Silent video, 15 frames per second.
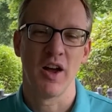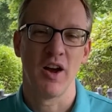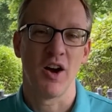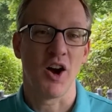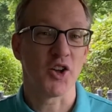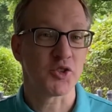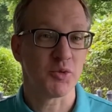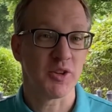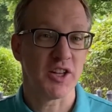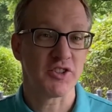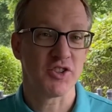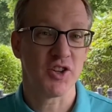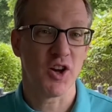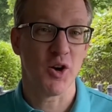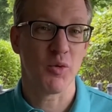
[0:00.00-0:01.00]
Also want to let
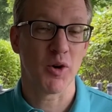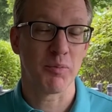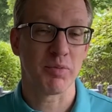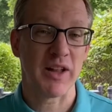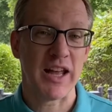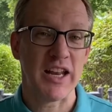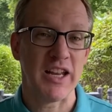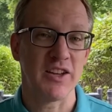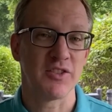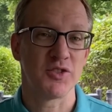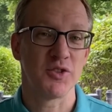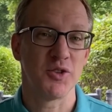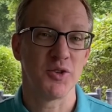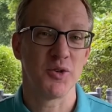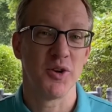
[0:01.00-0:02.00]
you know we're planning
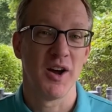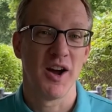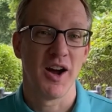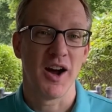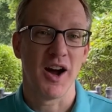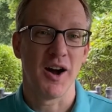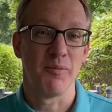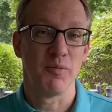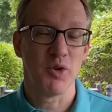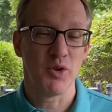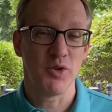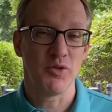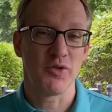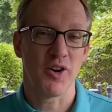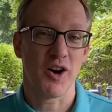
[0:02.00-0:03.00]
to uh,
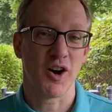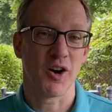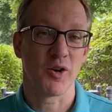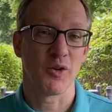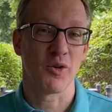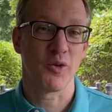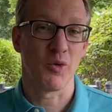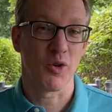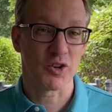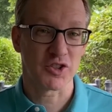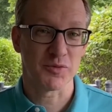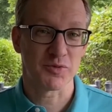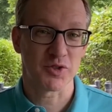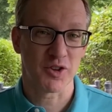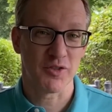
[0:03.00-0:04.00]
move our
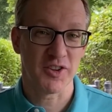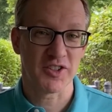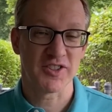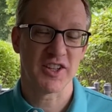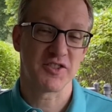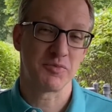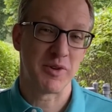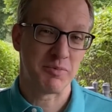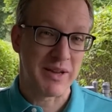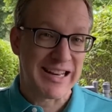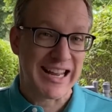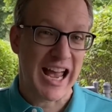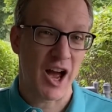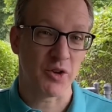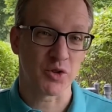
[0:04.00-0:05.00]
worship service that's been
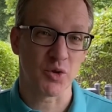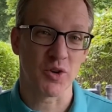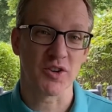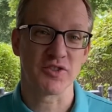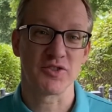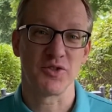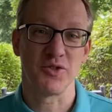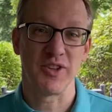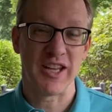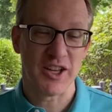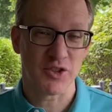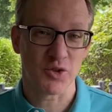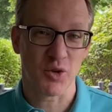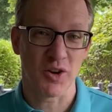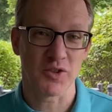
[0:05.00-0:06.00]
meeting outdoors to the
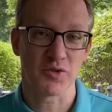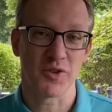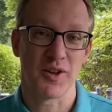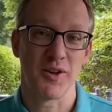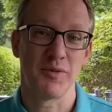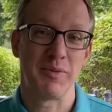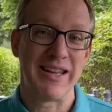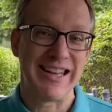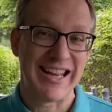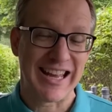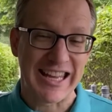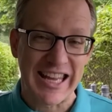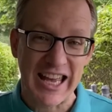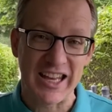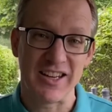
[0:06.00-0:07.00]
indoors and meeting
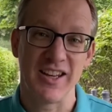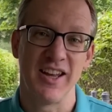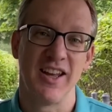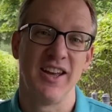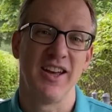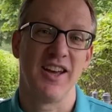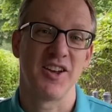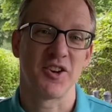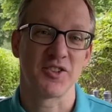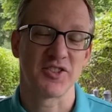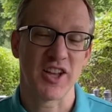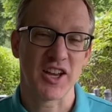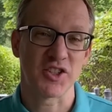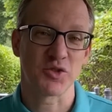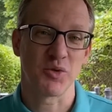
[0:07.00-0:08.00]
again in our
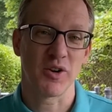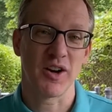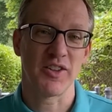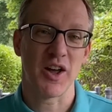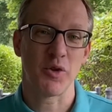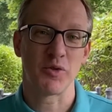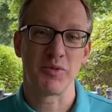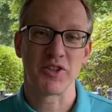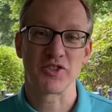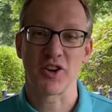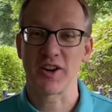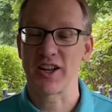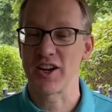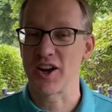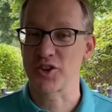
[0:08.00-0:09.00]
sanctuary. That would be
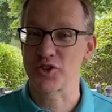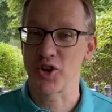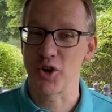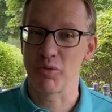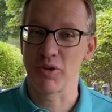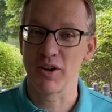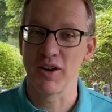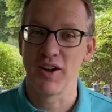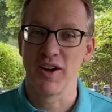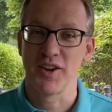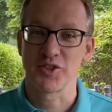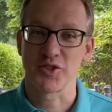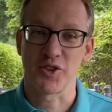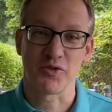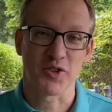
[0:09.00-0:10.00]
starting in October.
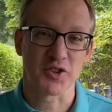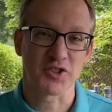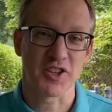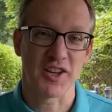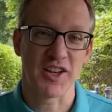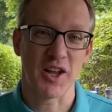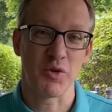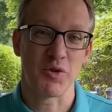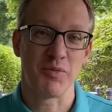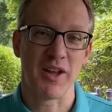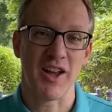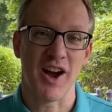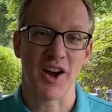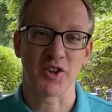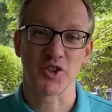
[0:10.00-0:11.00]
So the first Sunday would
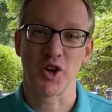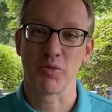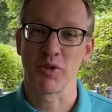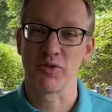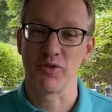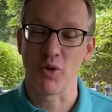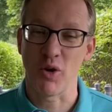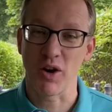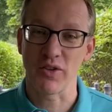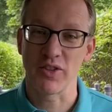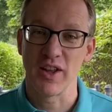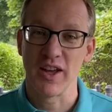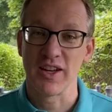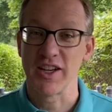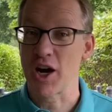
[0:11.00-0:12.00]
be October 4th.
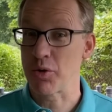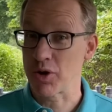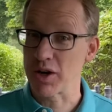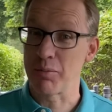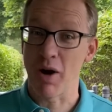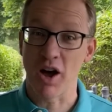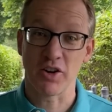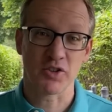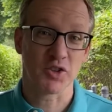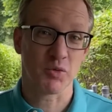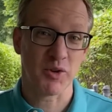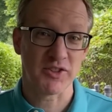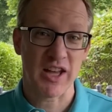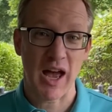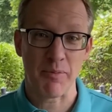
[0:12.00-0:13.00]
Now we're going to monitor
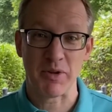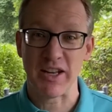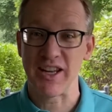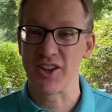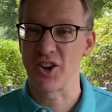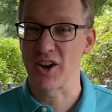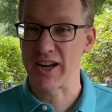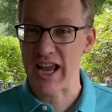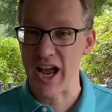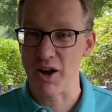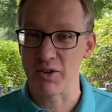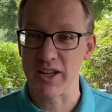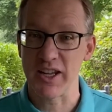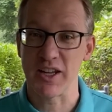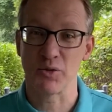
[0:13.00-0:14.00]
what's happening in our
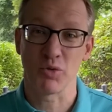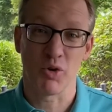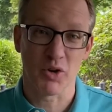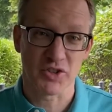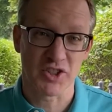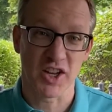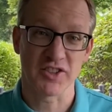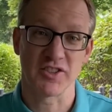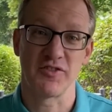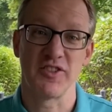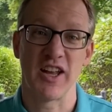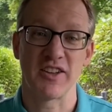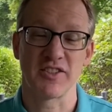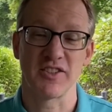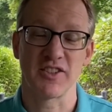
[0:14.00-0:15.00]
county and we'll adjust if
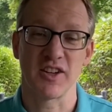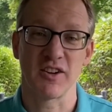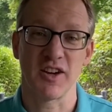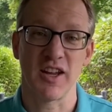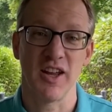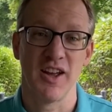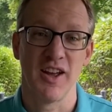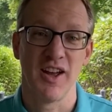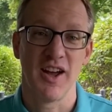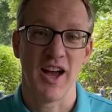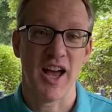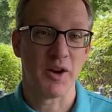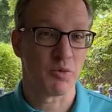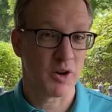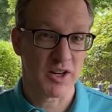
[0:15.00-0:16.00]
necessary.
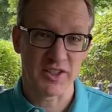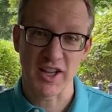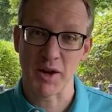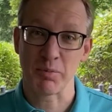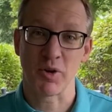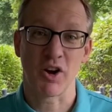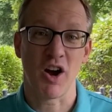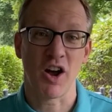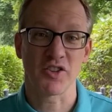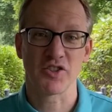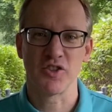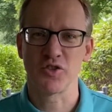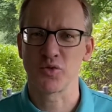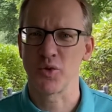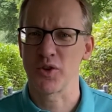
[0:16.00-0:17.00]
And we're going to take
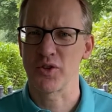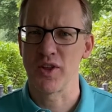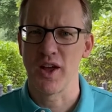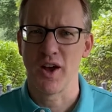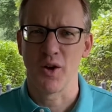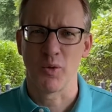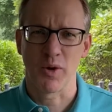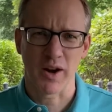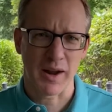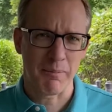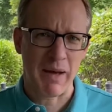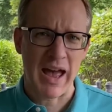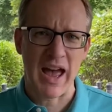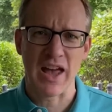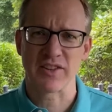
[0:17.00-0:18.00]
precautions with wearing
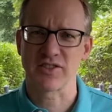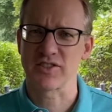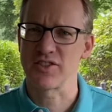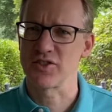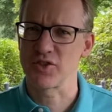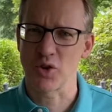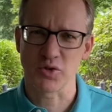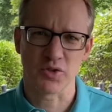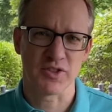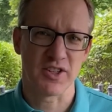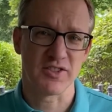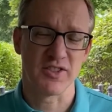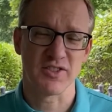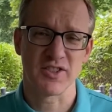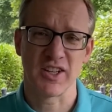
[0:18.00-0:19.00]
masks and social
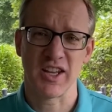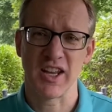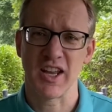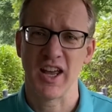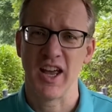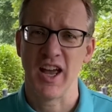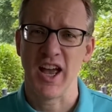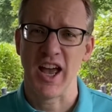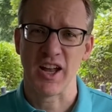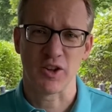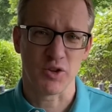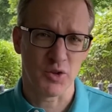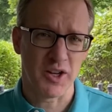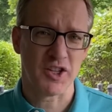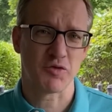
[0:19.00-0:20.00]
distancing,
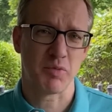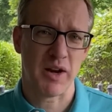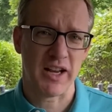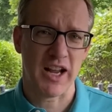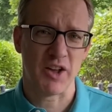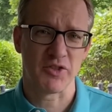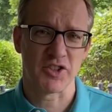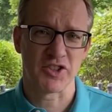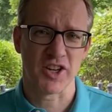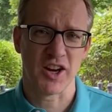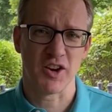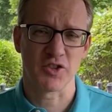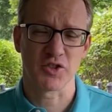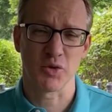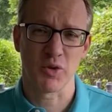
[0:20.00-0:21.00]
including spreading out the
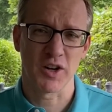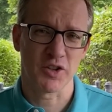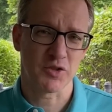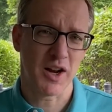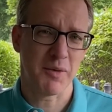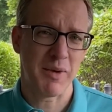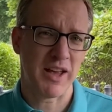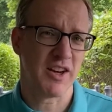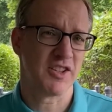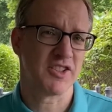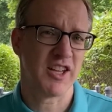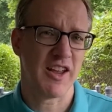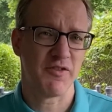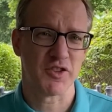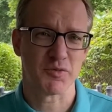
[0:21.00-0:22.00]
chairs. So we're going to try to make it as
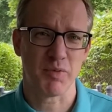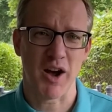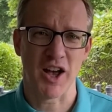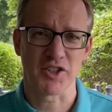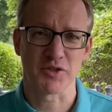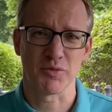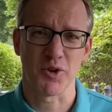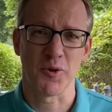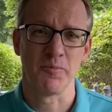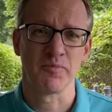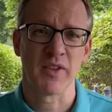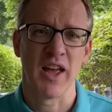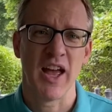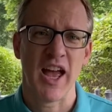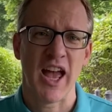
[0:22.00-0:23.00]
safe as possible.
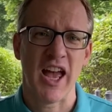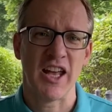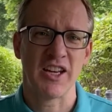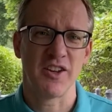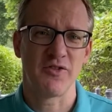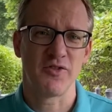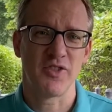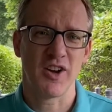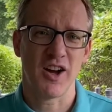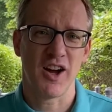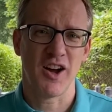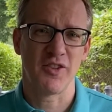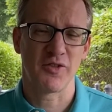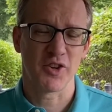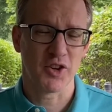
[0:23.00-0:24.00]
And if
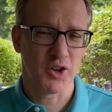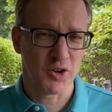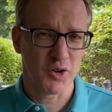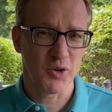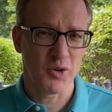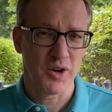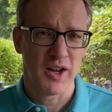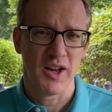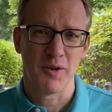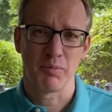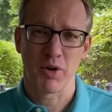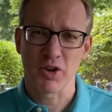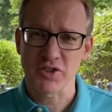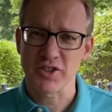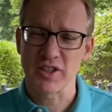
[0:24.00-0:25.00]
uh, for you
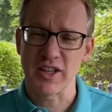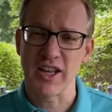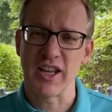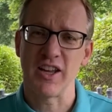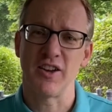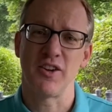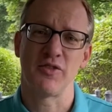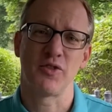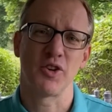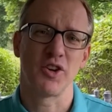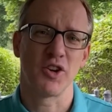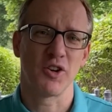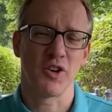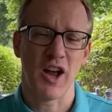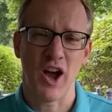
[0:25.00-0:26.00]
personally, for
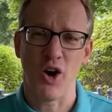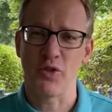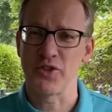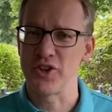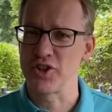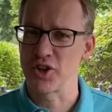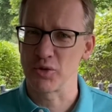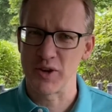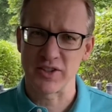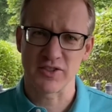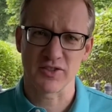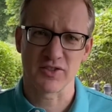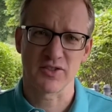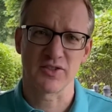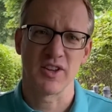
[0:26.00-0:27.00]
your health and your
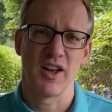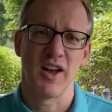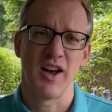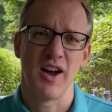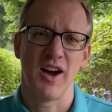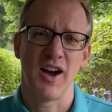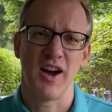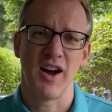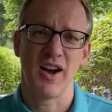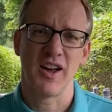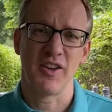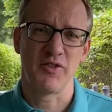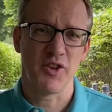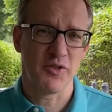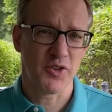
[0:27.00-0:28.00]
risks, uh,
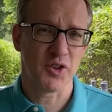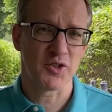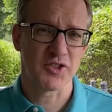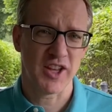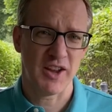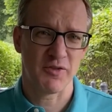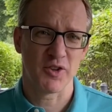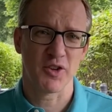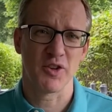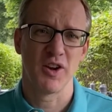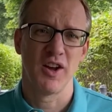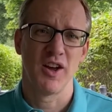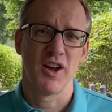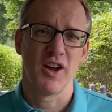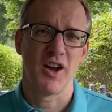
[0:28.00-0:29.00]
if you feel safer
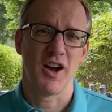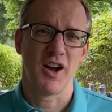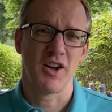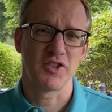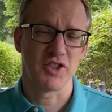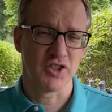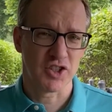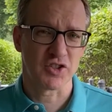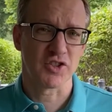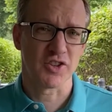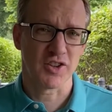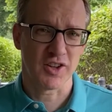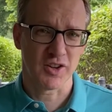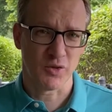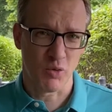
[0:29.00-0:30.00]
uh, to just
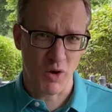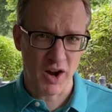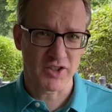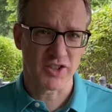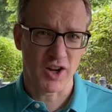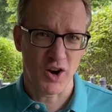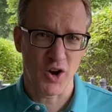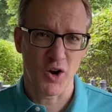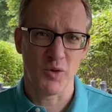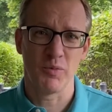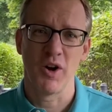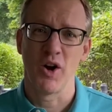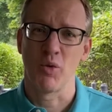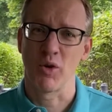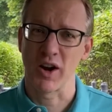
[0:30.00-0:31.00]
watch at home,
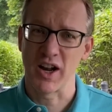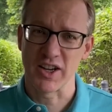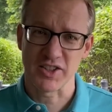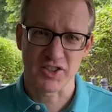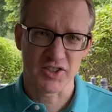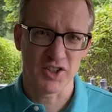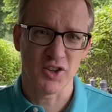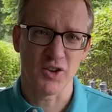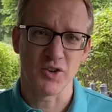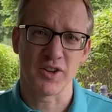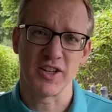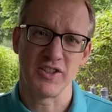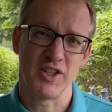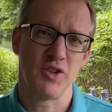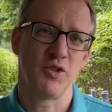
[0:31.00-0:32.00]
we're going to still
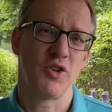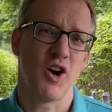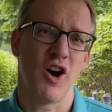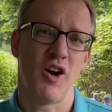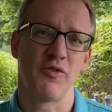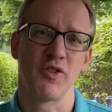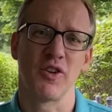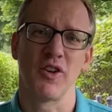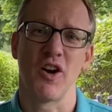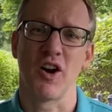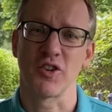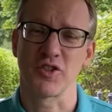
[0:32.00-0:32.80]
continue to offer our